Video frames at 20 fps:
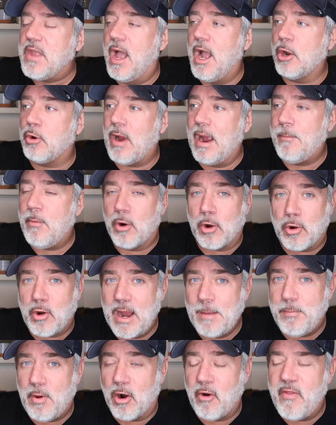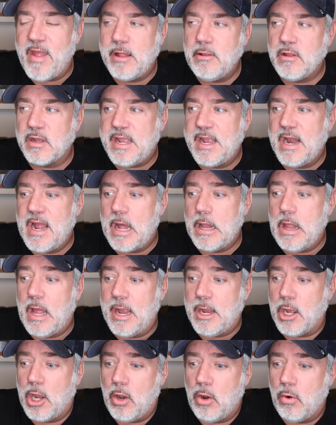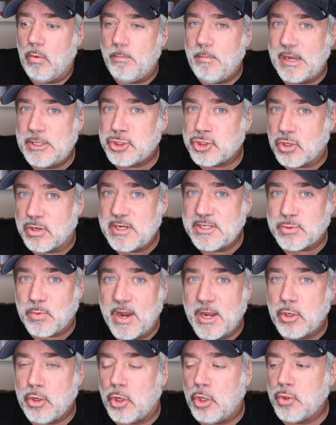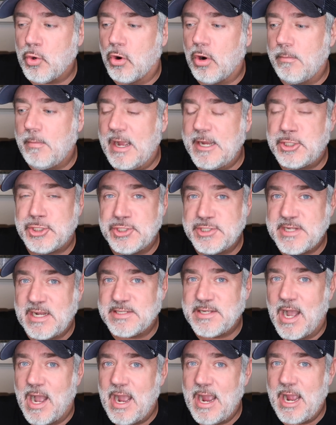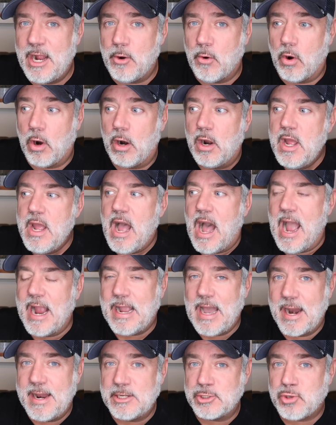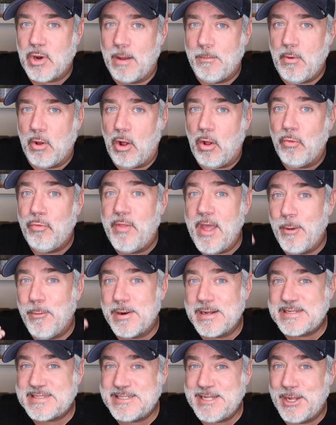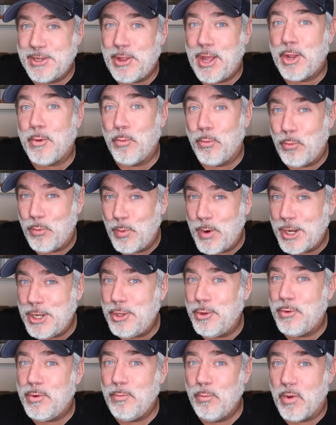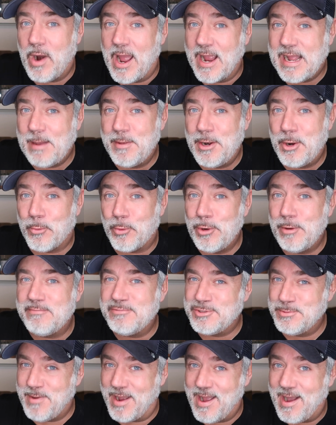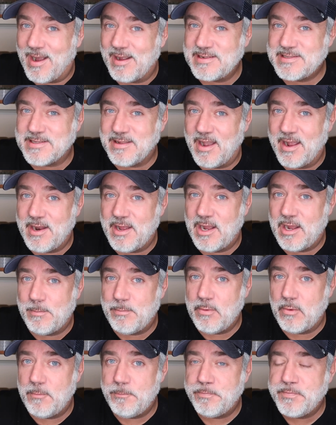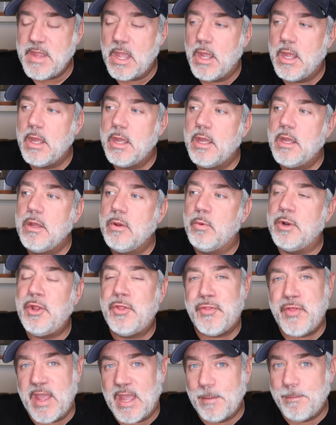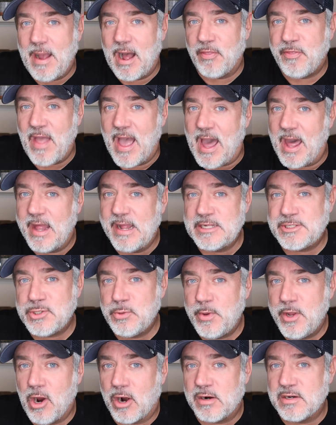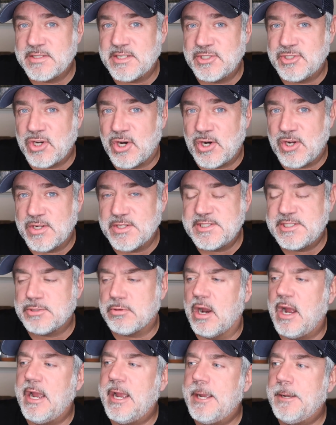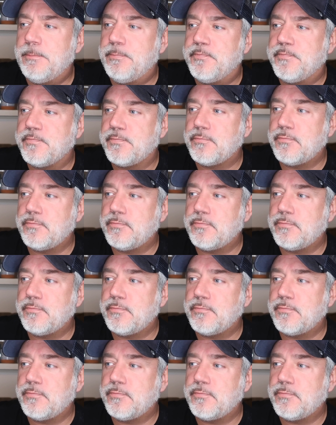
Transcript: uh, grandma or grandpa, are they looking at like, oh, my shirt is wrinkled, or my shoe's not tied, or I got in trouble? They want to see, like, when, you, when I come in a room, do my eyes light up? When you think about that as who we are as adults, right?